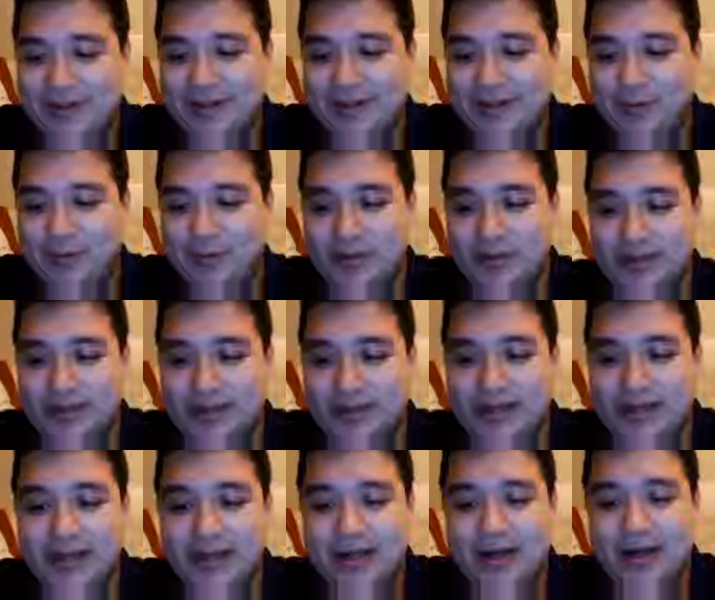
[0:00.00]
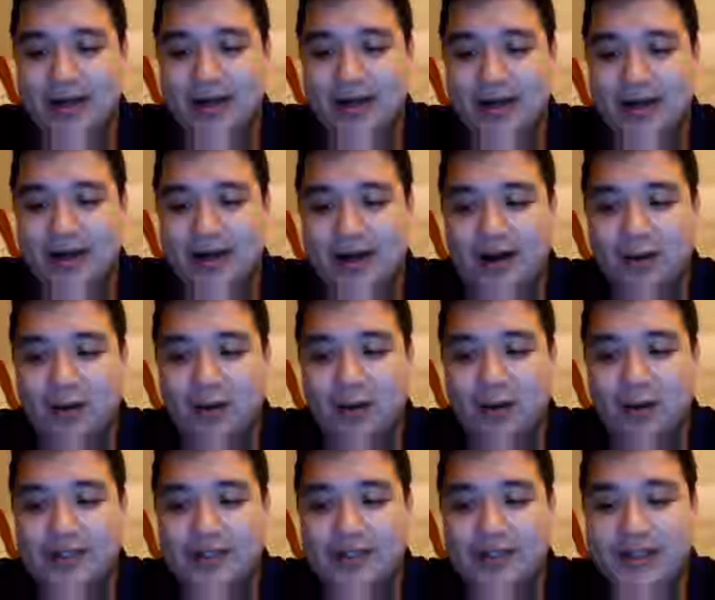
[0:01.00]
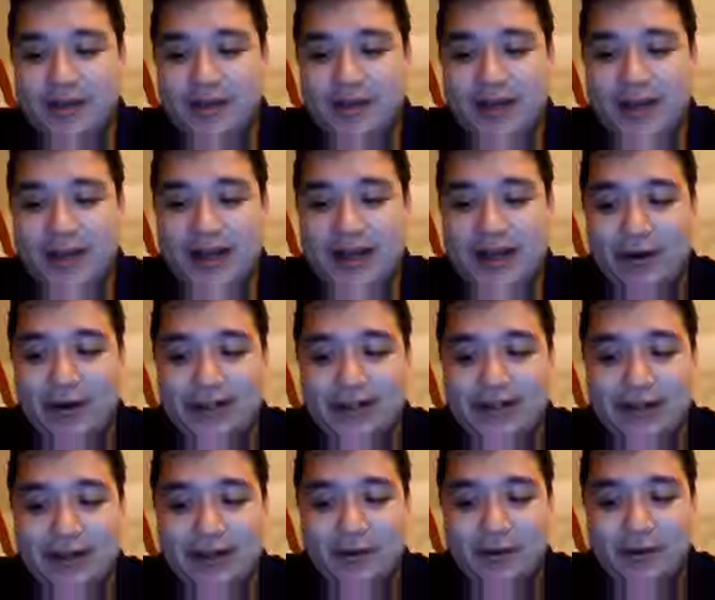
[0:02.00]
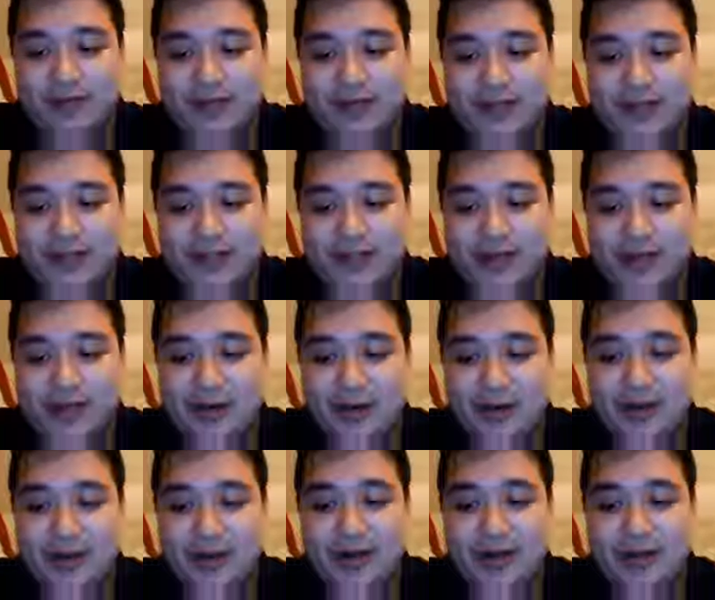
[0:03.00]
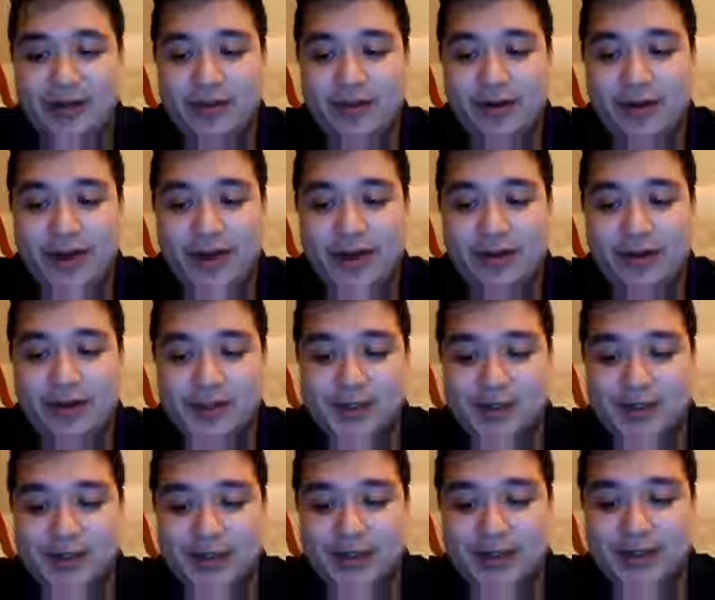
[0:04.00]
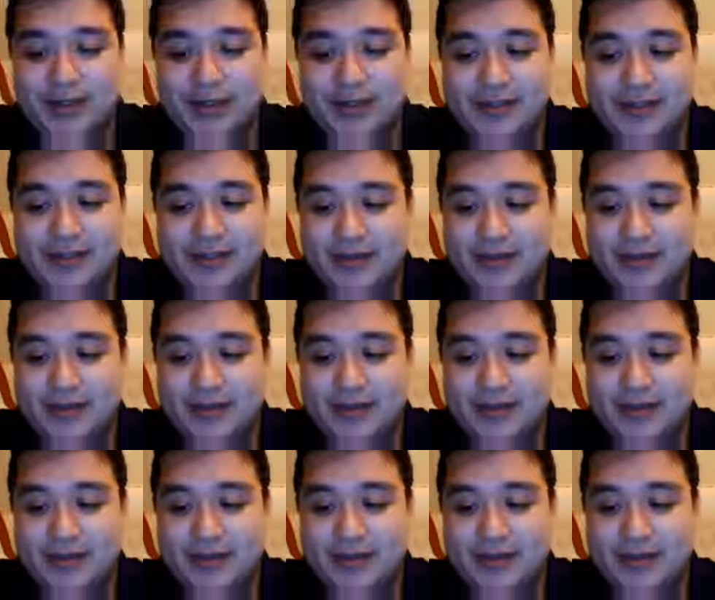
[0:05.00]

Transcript: That's pretty sad. One team had Eric Decker in the flex here. The other had Austin Pettis.